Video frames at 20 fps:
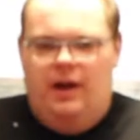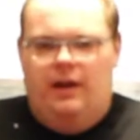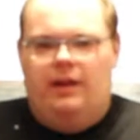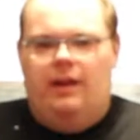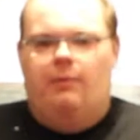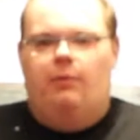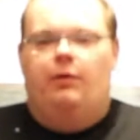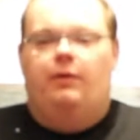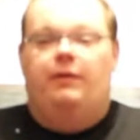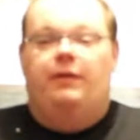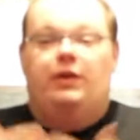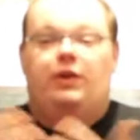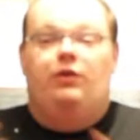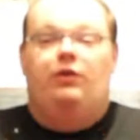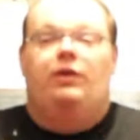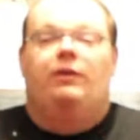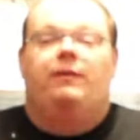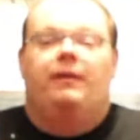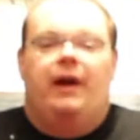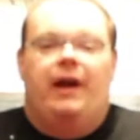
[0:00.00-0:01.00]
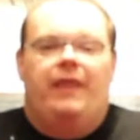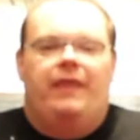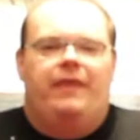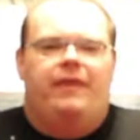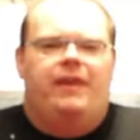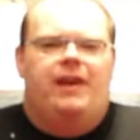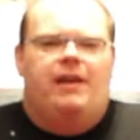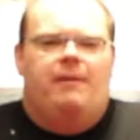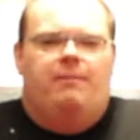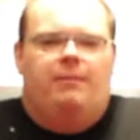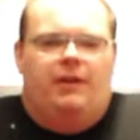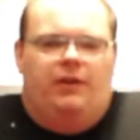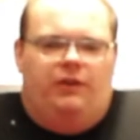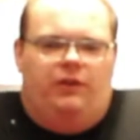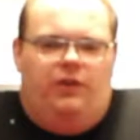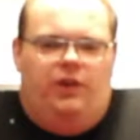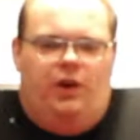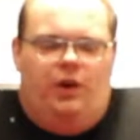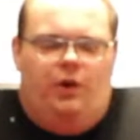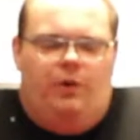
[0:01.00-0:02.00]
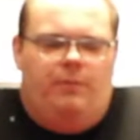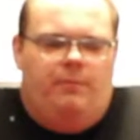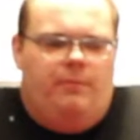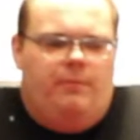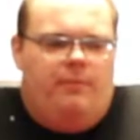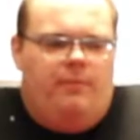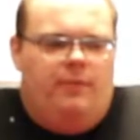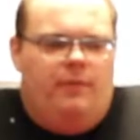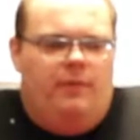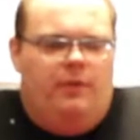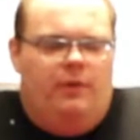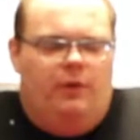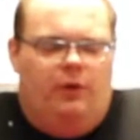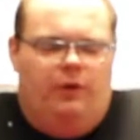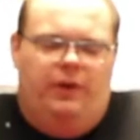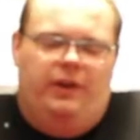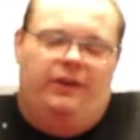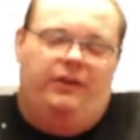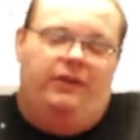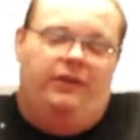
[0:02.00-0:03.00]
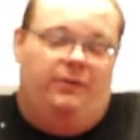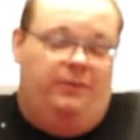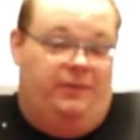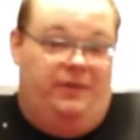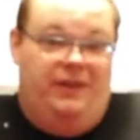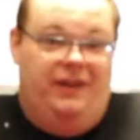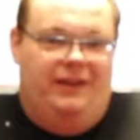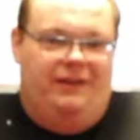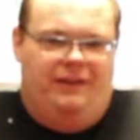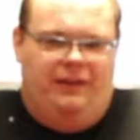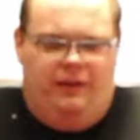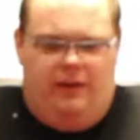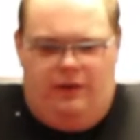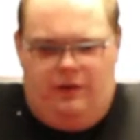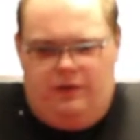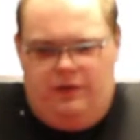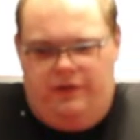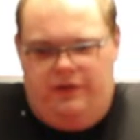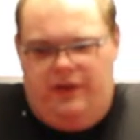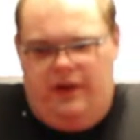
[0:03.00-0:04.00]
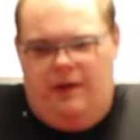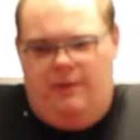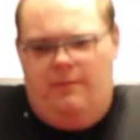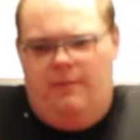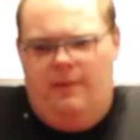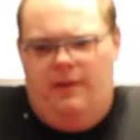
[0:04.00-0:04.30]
a unified theme this year, or this season, I should say.